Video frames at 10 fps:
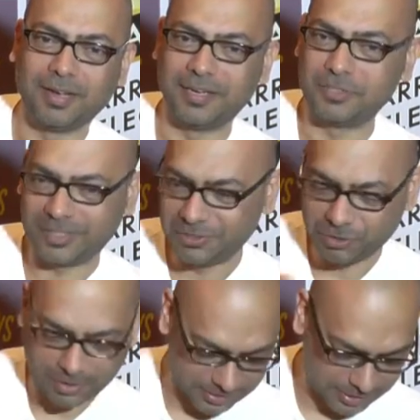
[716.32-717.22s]
And he said,
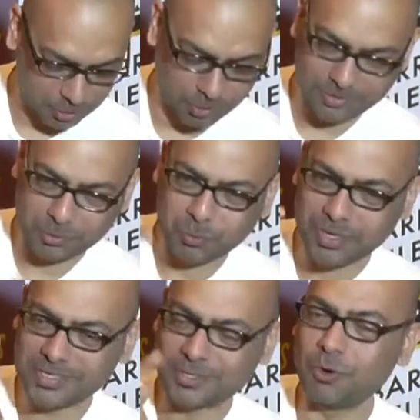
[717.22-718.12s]
I said, look, 2
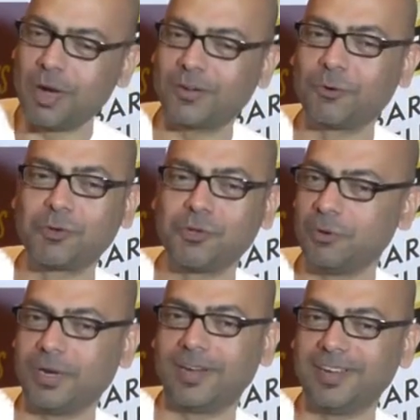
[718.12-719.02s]
years ago I wrote to
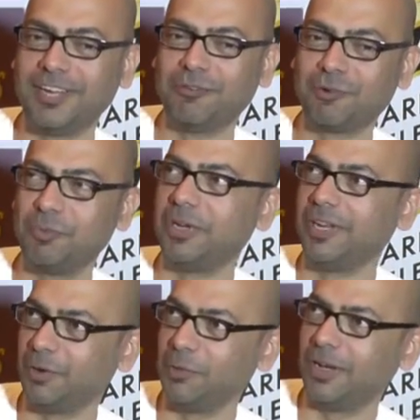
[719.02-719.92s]
you and I didn't hear from you. And
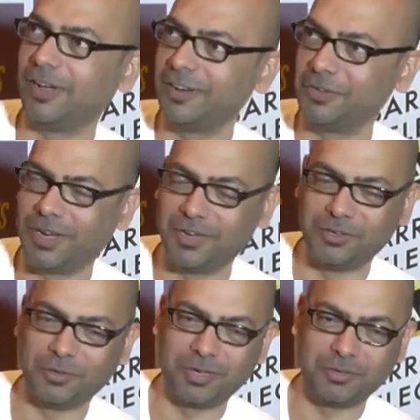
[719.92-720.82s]
here we are
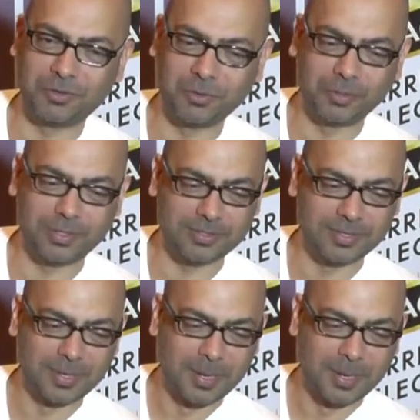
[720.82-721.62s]
and you're doing this.